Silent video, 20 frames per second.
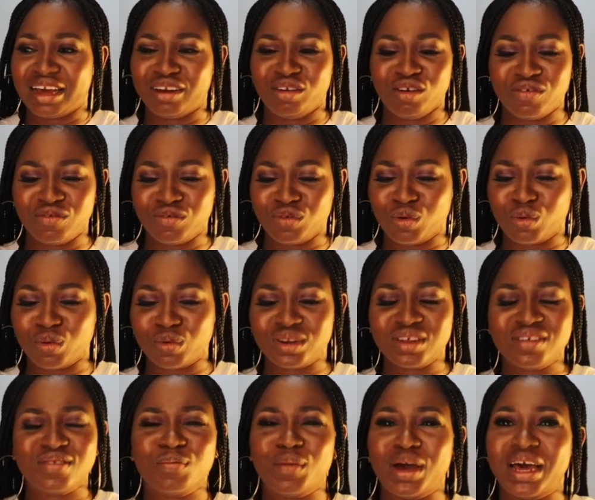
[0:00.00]
I don't even know.
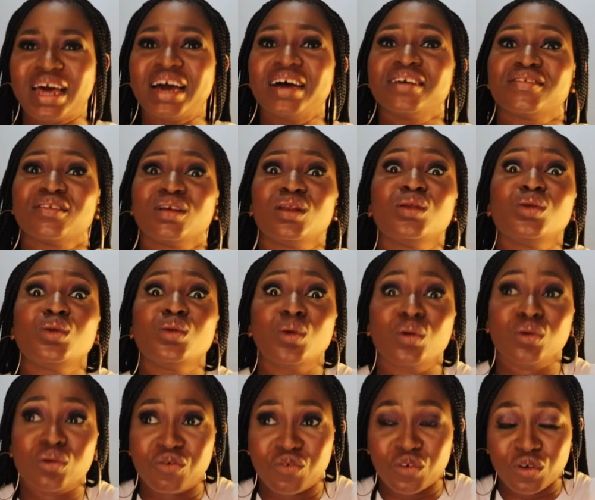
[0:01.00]
This man has a
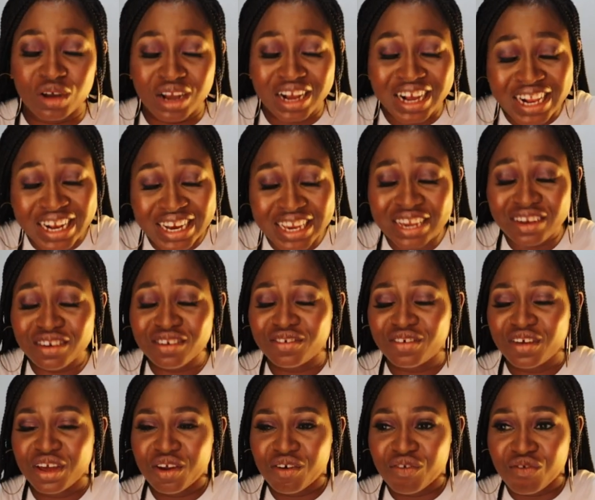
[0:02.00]
lot of
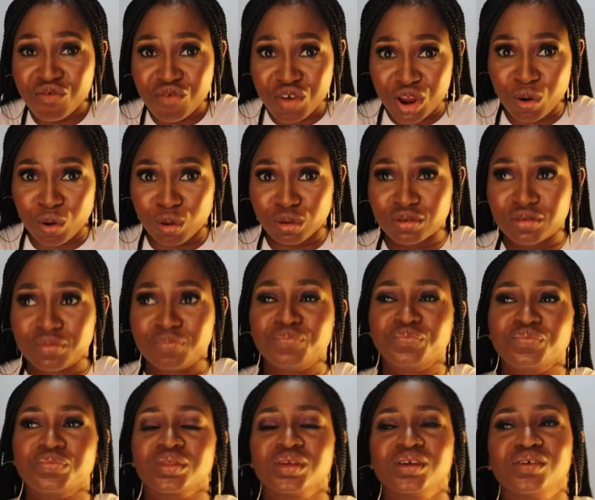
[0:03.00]
uncleaned record.
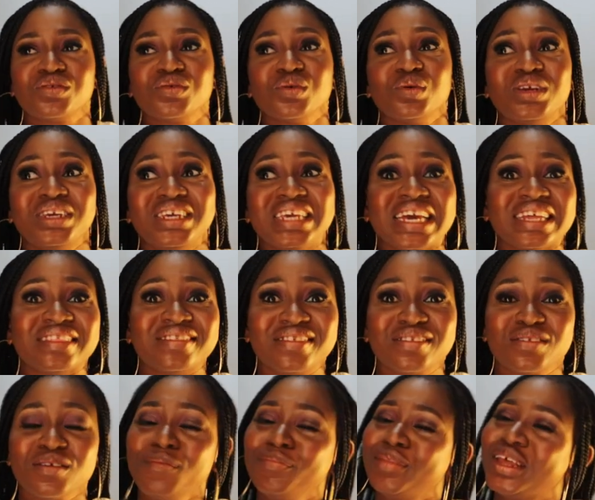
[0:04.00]
So yet,
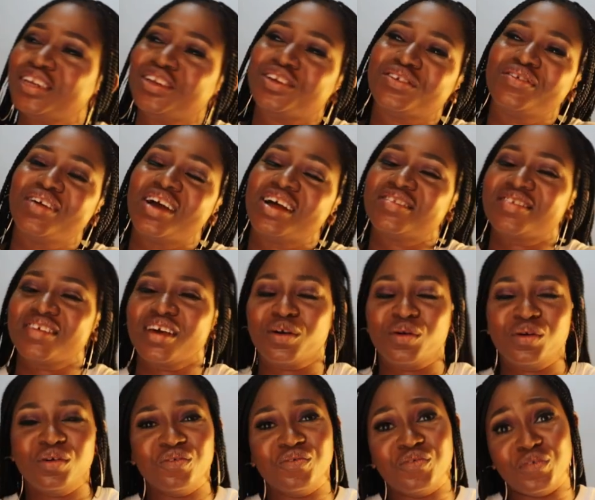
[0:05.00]
some Nigerians are
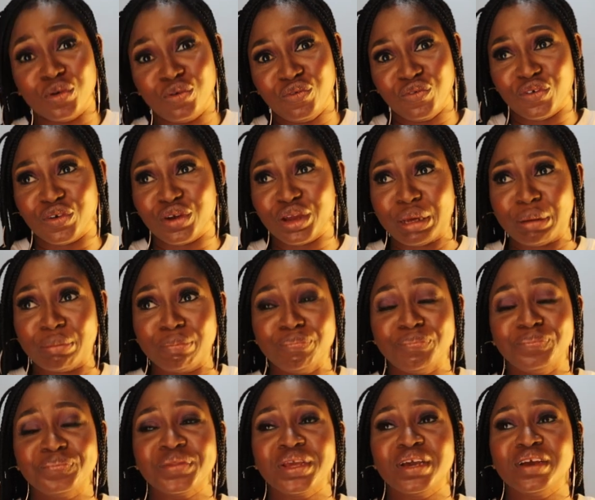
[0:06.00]
going to vote for him.
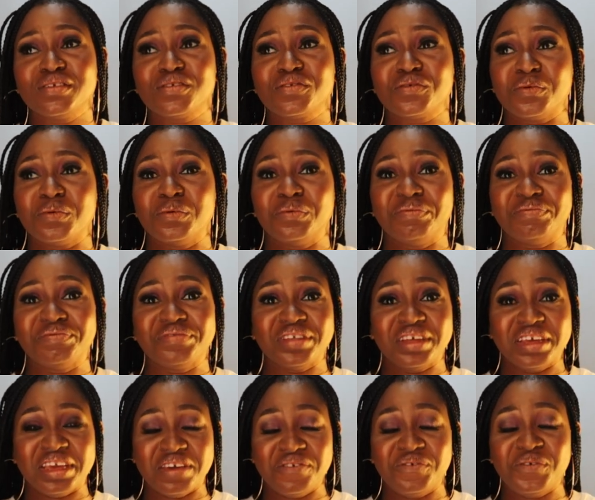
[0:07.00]
So
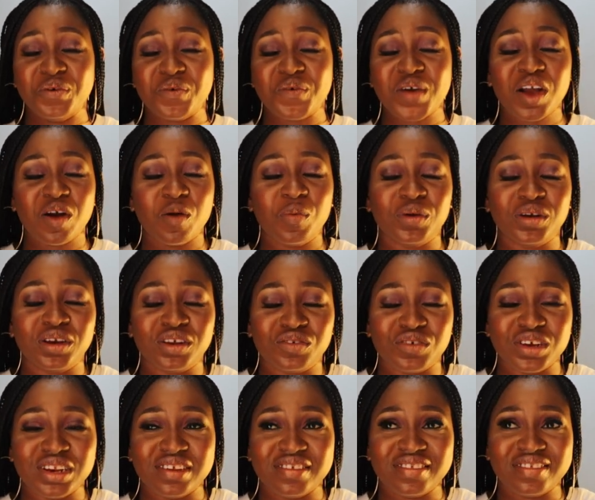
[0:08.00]
if you wake up on the
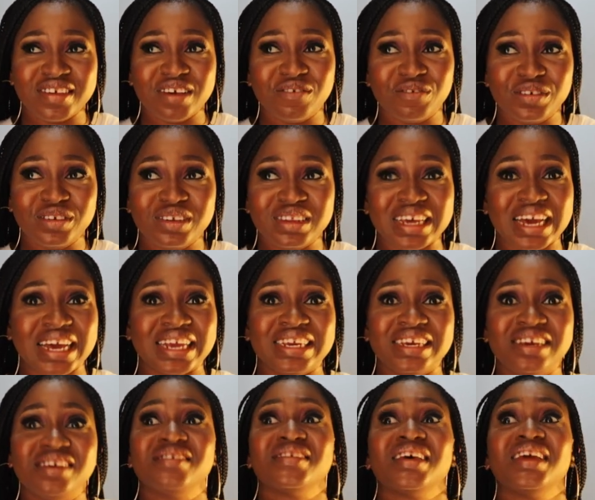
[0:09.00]
27th
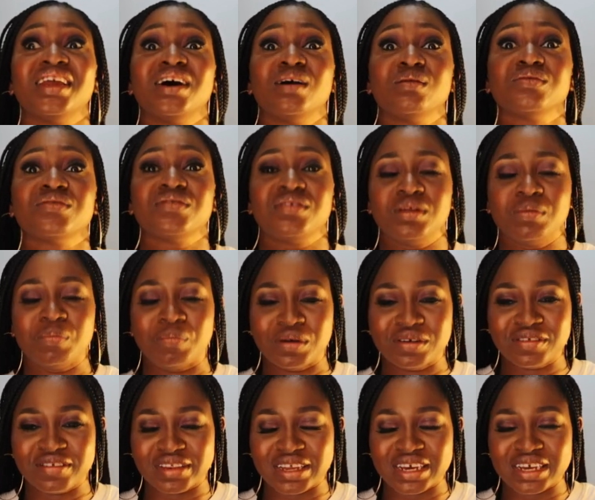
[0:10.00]
and he's announced the
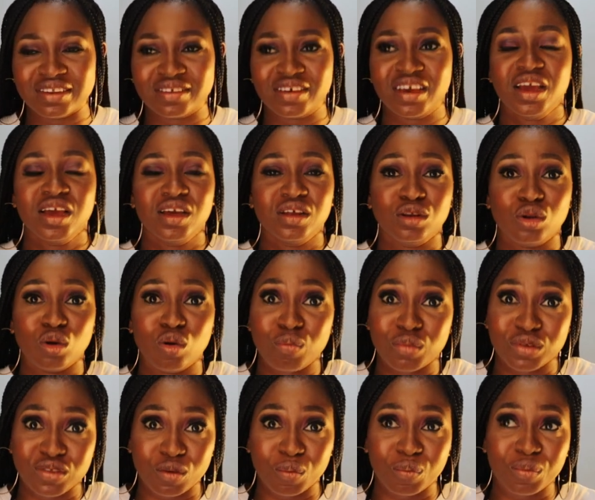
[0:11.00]
president,
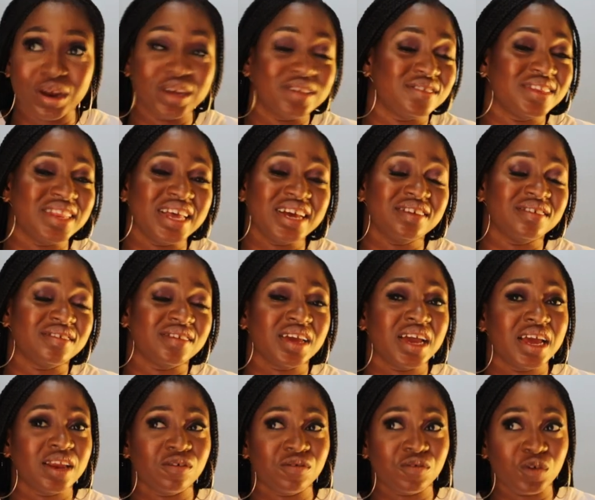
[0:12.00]
don't be surprised. That is the
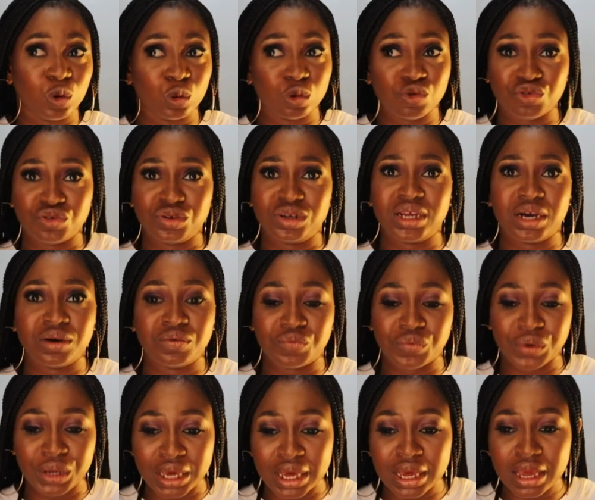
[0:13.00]
kind of country that
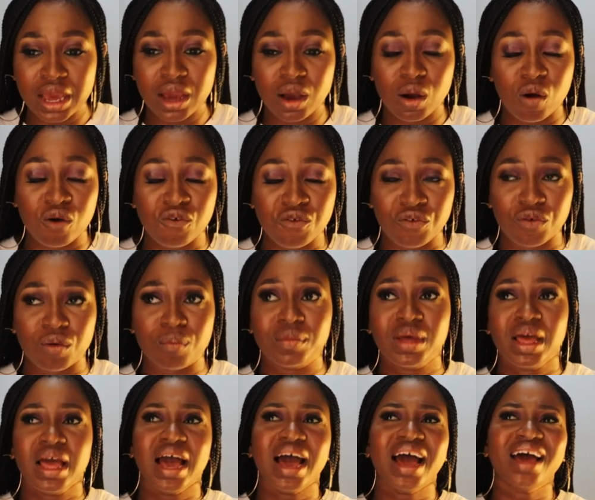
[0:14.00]
we come from.
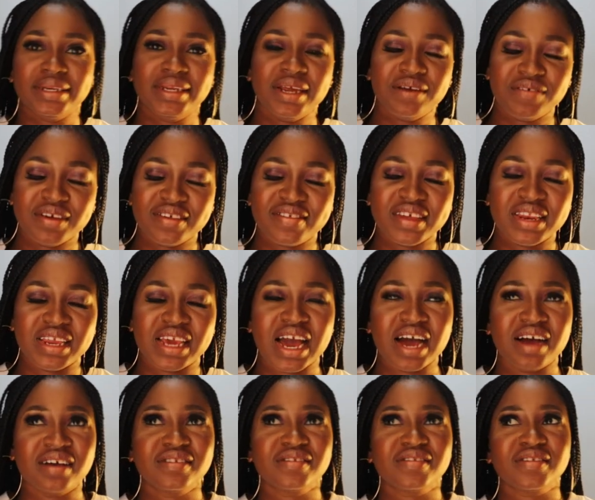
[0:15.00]
The reason he
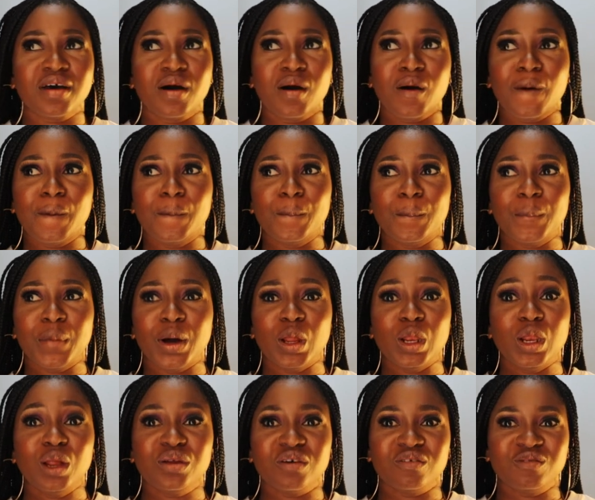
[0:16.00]
has um,
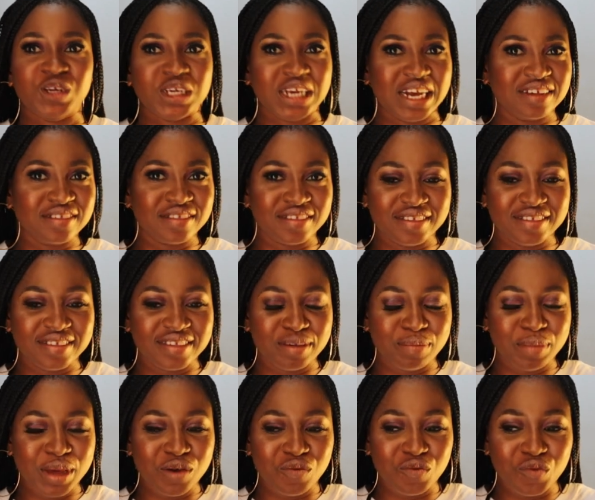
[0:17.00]
a lot of chances,
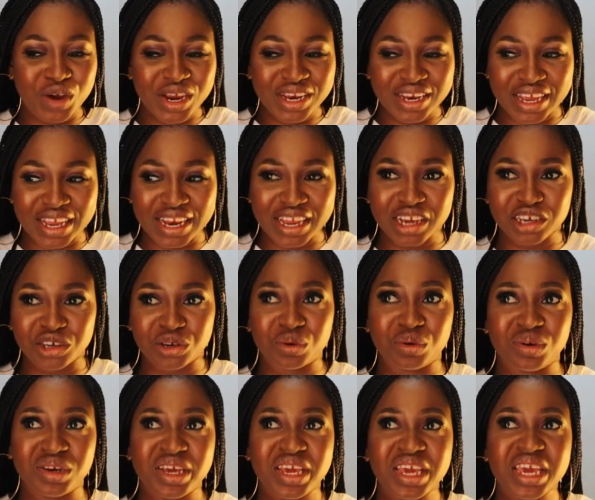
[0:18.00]
he may win the
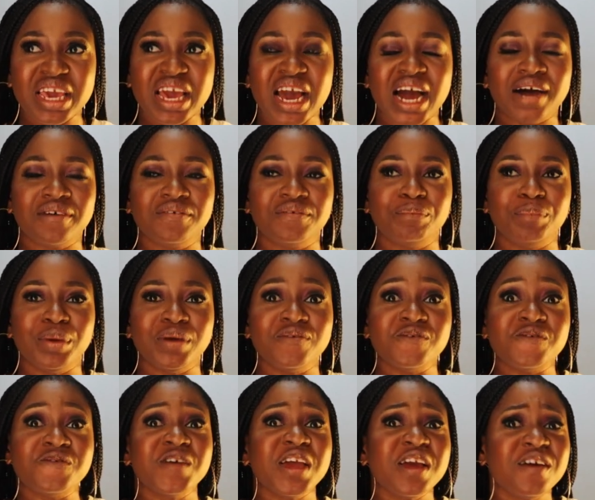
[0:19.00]
election, he has
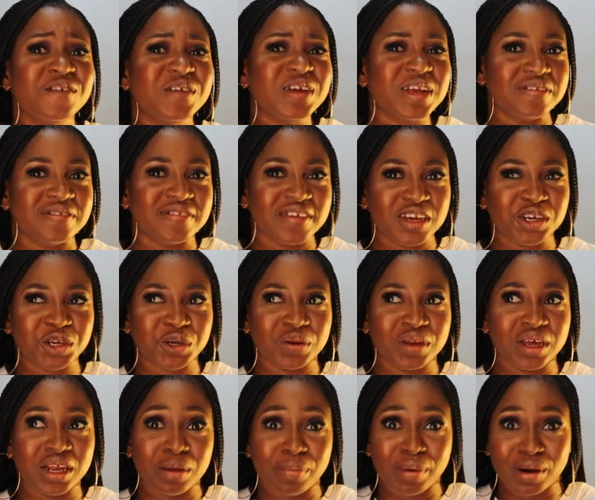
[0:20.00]
been very
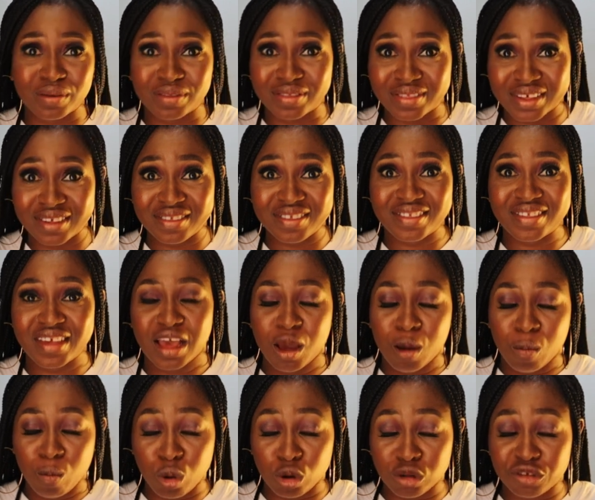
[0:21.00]
intentional about this
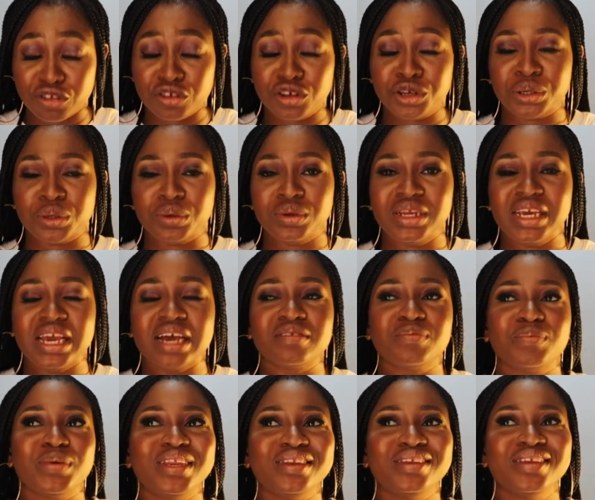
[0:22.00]
position. He
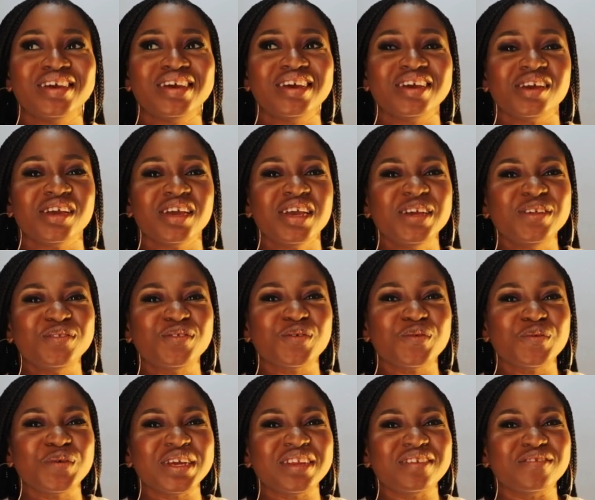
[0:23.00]
has been
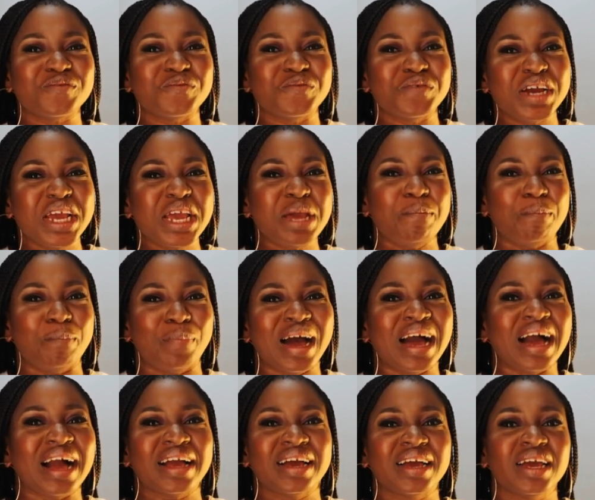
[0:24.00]
into it way
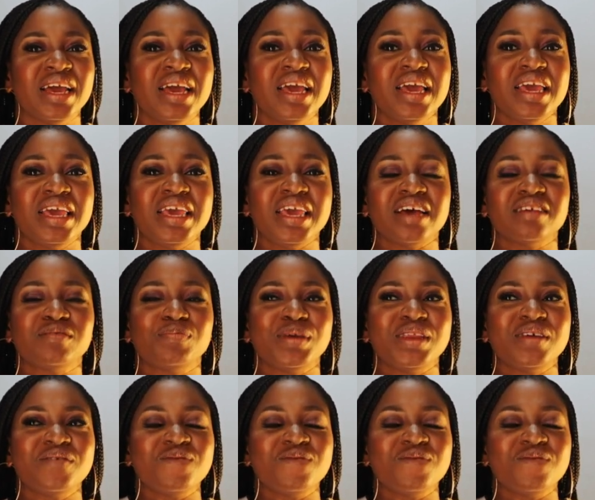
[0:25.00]
back. He has been